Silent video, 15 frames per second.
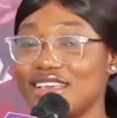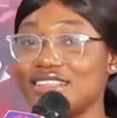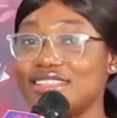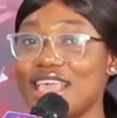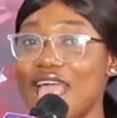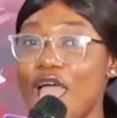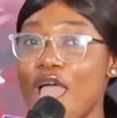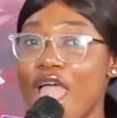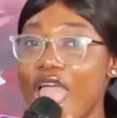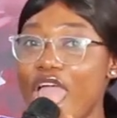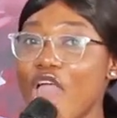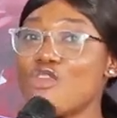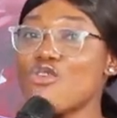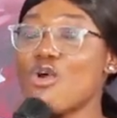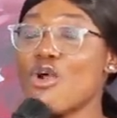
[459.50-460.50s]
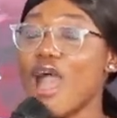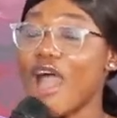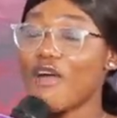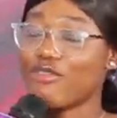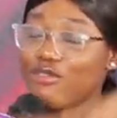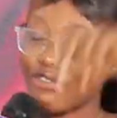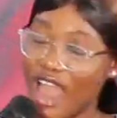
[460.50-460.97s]
Say, and no,
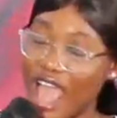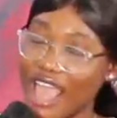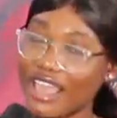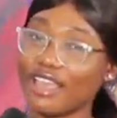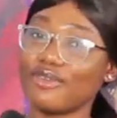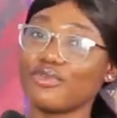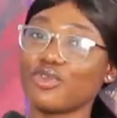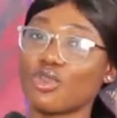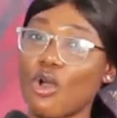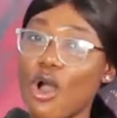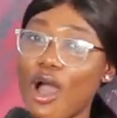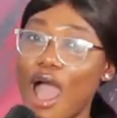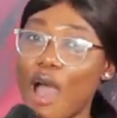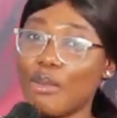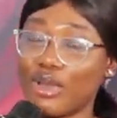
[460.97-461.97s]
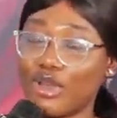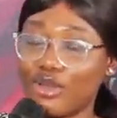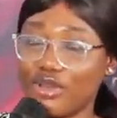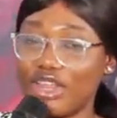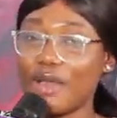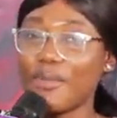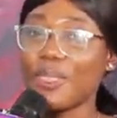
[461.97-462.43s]
I fly, call a man
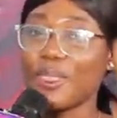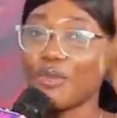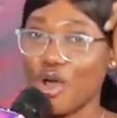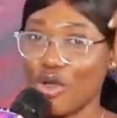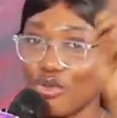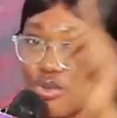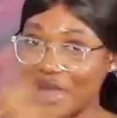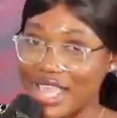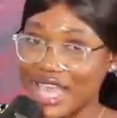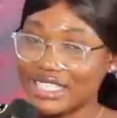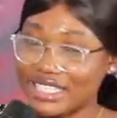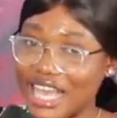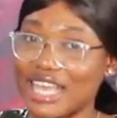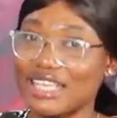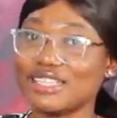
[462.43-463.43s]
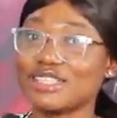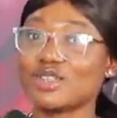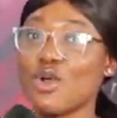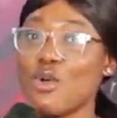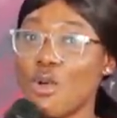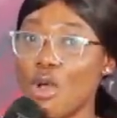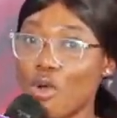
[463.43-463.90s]
on it, mon, when your
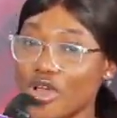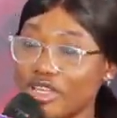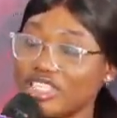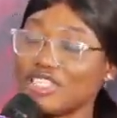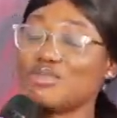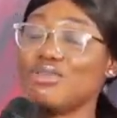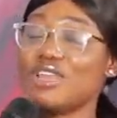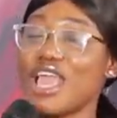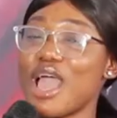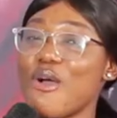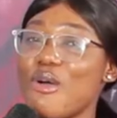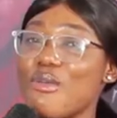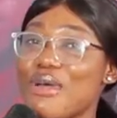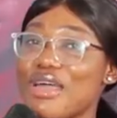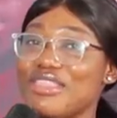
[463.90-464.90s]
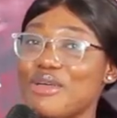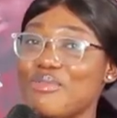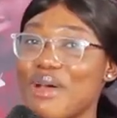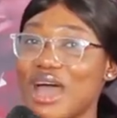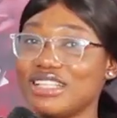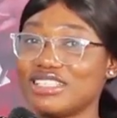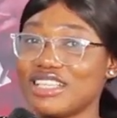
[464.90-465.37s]
chance, we could display our birthday
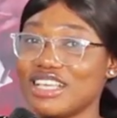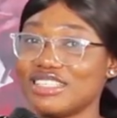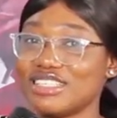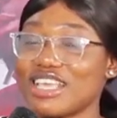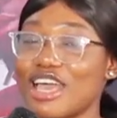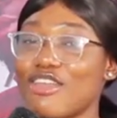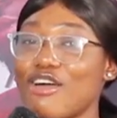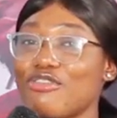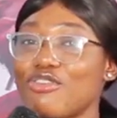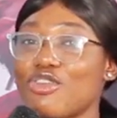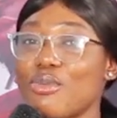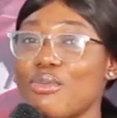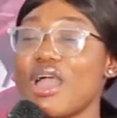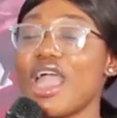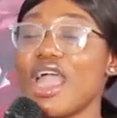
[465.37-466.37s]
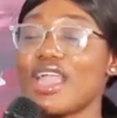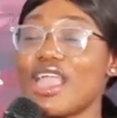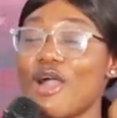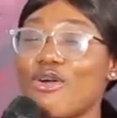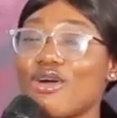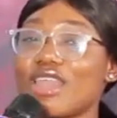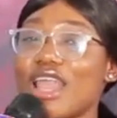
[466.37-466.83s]
pattern. I said, I don't
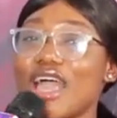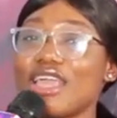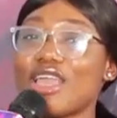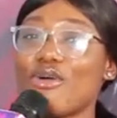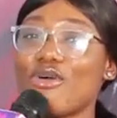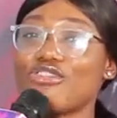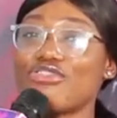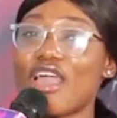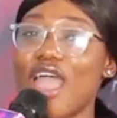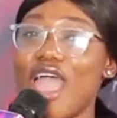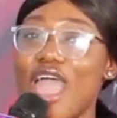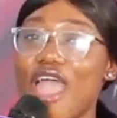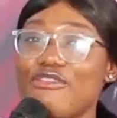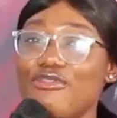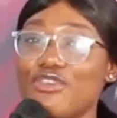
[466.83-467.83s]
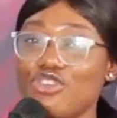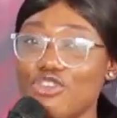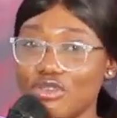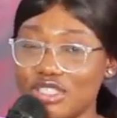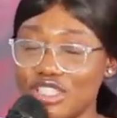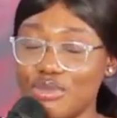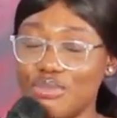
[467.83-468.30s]
know, young share a
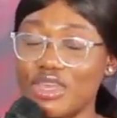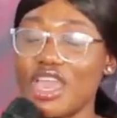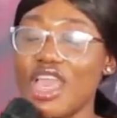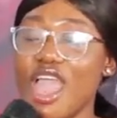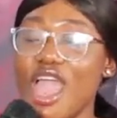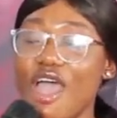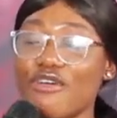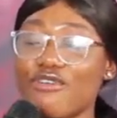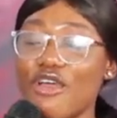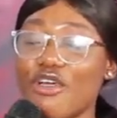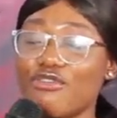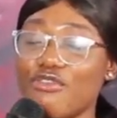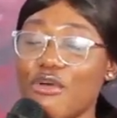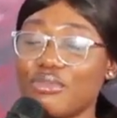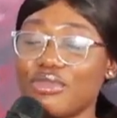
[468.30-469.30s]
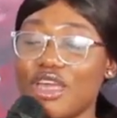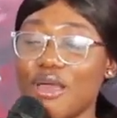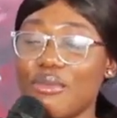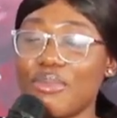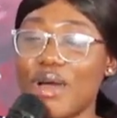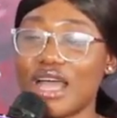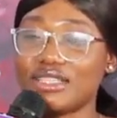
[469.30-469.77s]
video snippy from
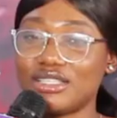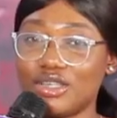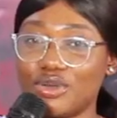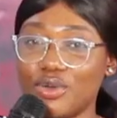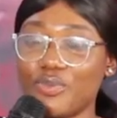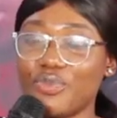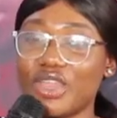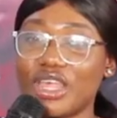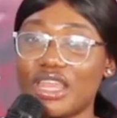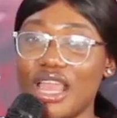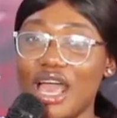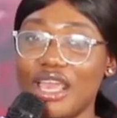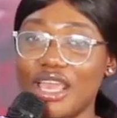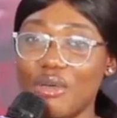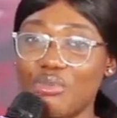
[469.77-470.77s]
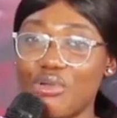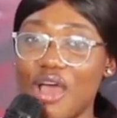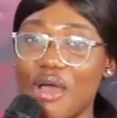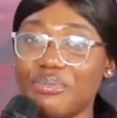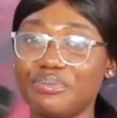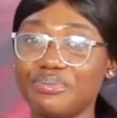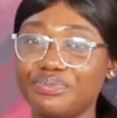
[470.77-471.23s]
the pattern, no, Nayambra.